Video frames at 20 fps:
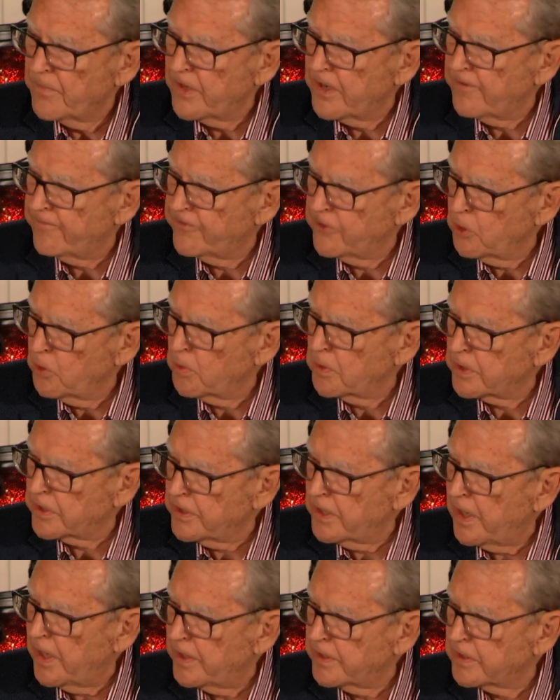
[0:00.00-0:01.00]
that if you were
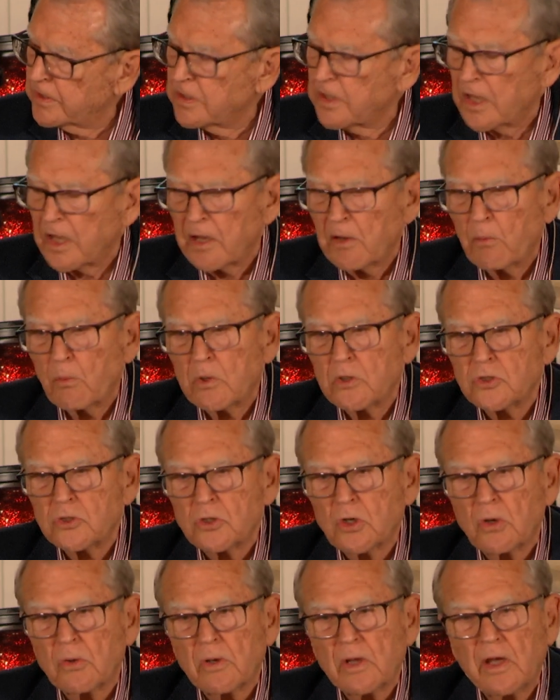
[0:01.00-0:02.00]
to die today, would
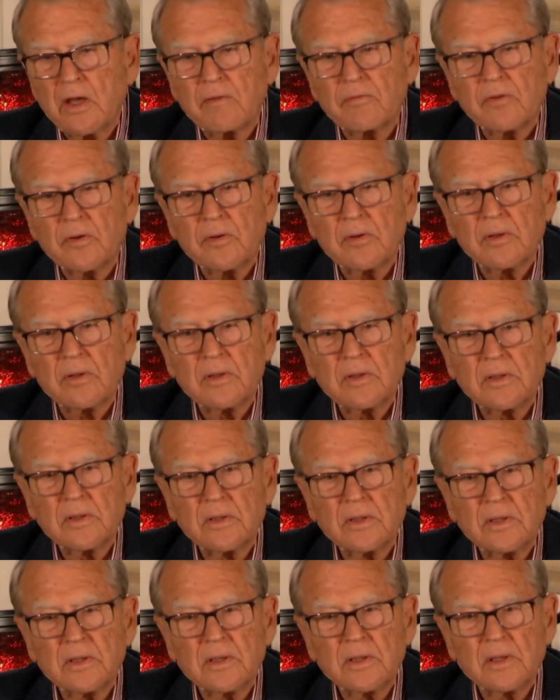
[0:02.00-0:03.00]
you go to heaven?
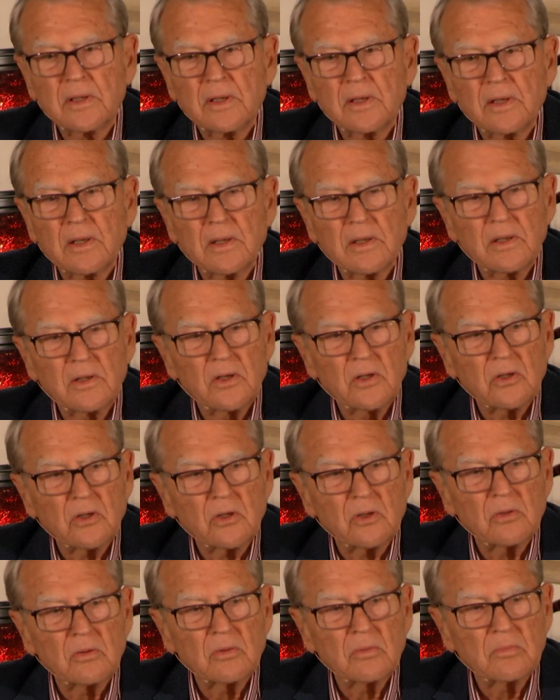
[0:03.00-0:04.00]
Do
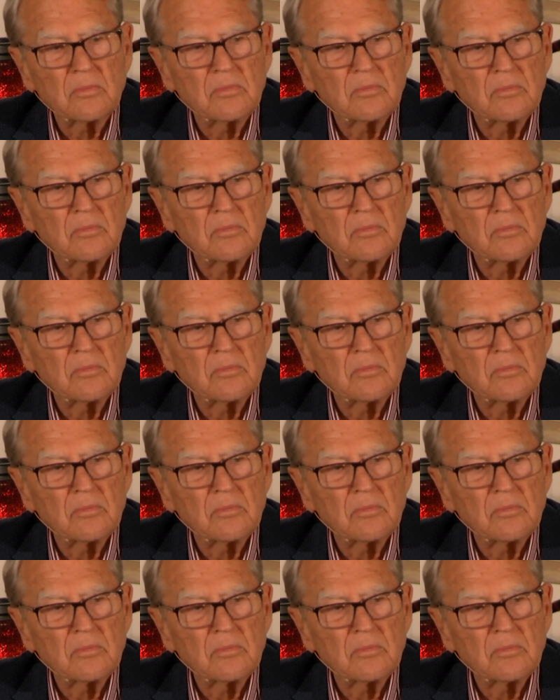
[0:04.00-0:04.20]
you?